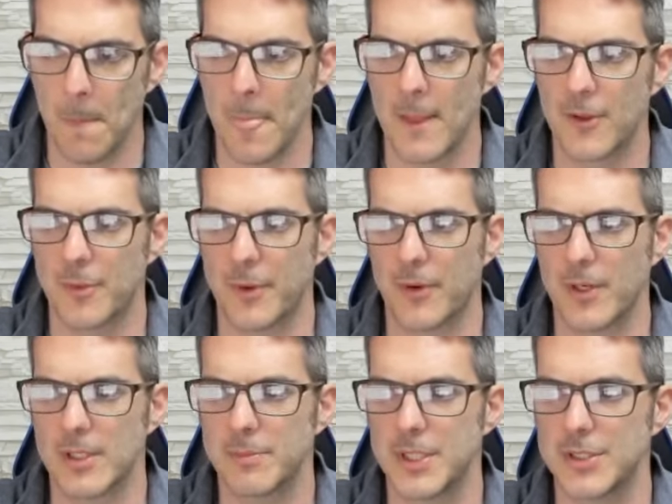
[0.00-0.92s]
So if I click
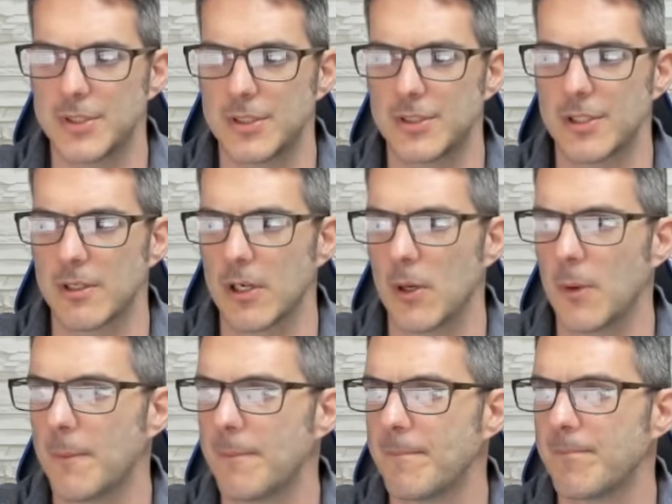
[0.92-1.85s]
on PC 0
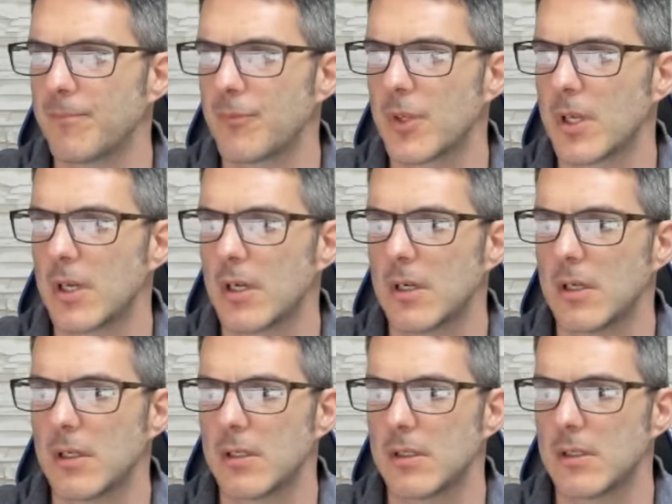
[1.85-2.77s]

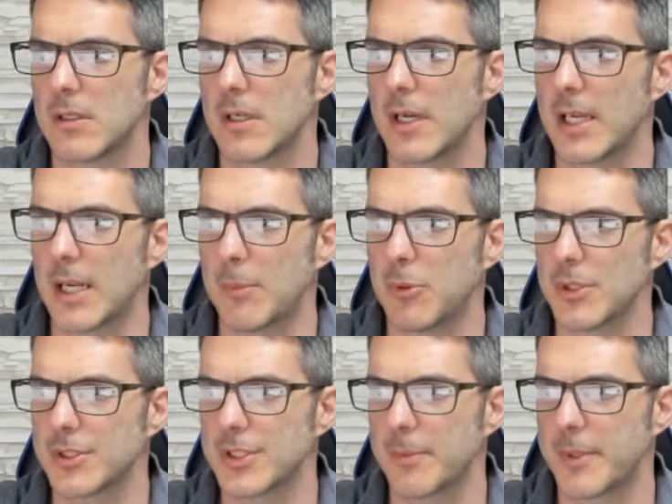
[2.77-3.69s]
and I pull
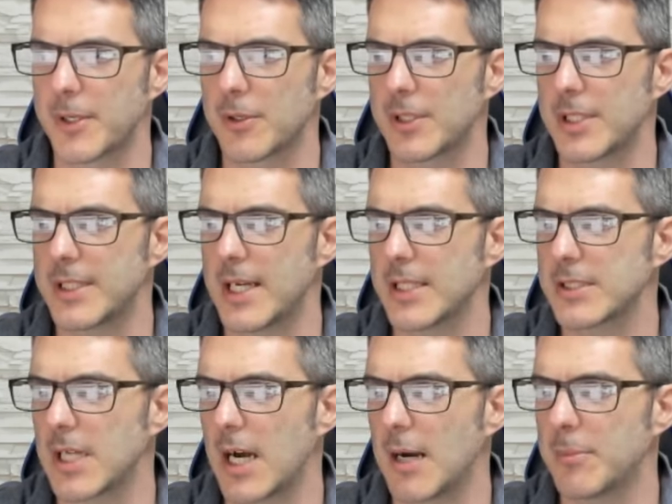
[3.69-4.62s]
this up and I go to the
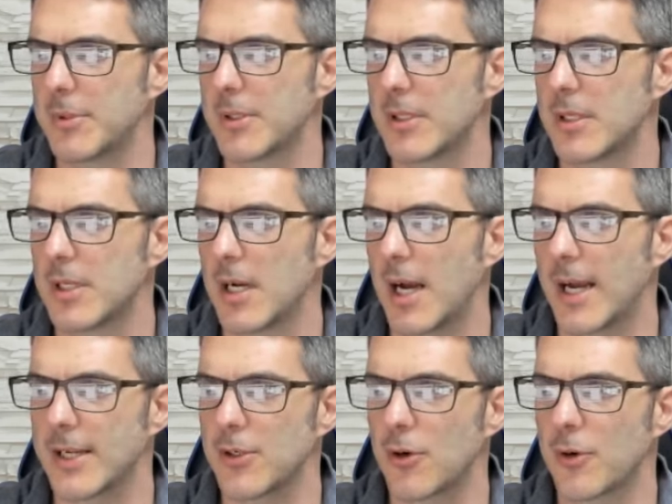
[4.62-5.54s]
desktop, I
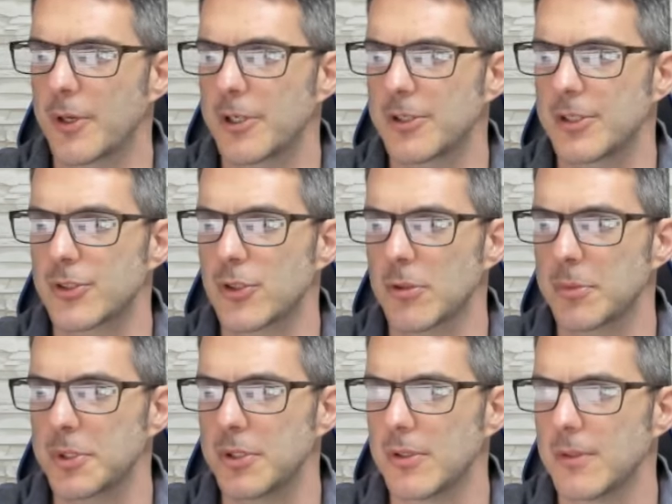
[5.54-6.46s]
can go over here to the
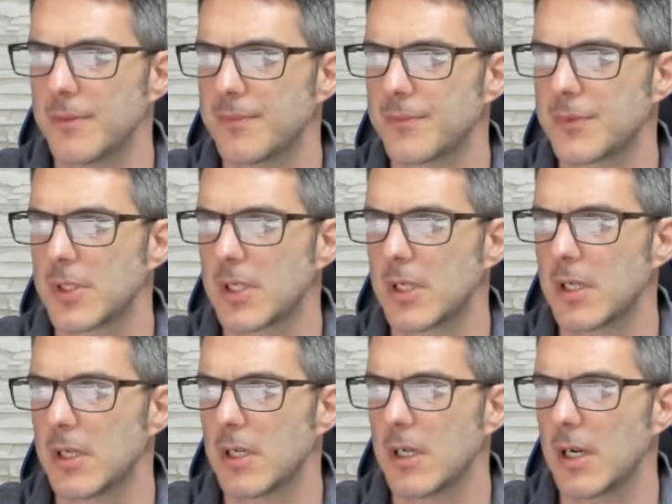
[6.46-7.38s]
terminal.
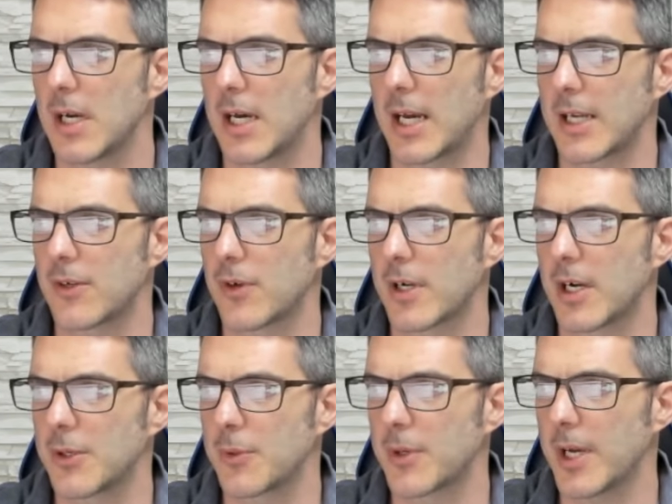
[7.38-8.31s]
I can click on
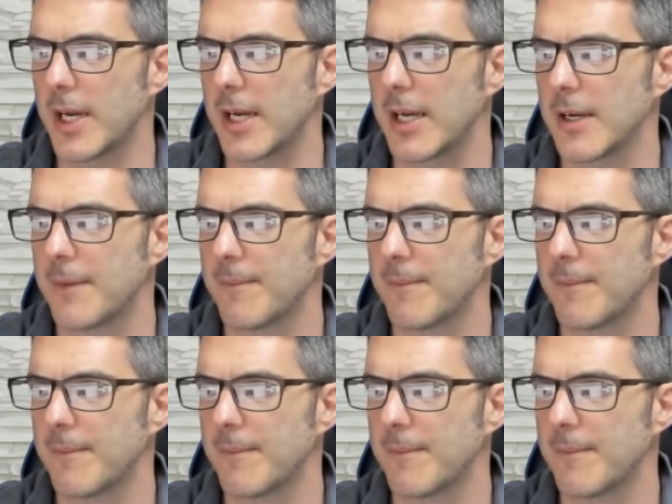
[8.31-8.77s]
OK,